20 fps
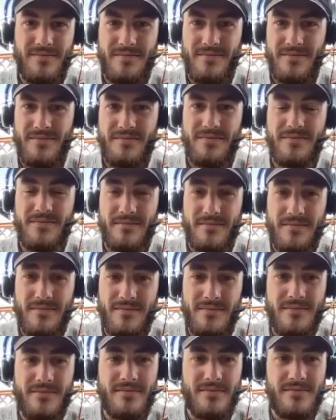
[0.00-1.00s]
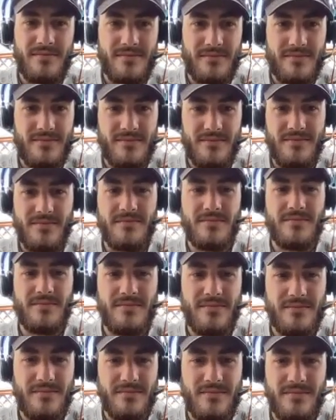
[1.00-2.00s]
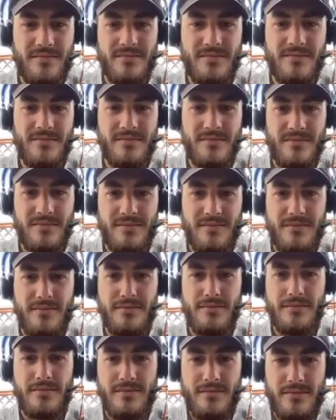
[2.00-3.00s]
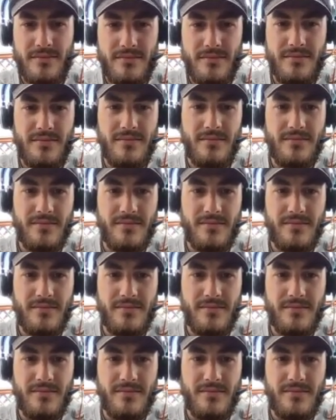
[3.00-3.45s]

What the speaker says: (not speaking)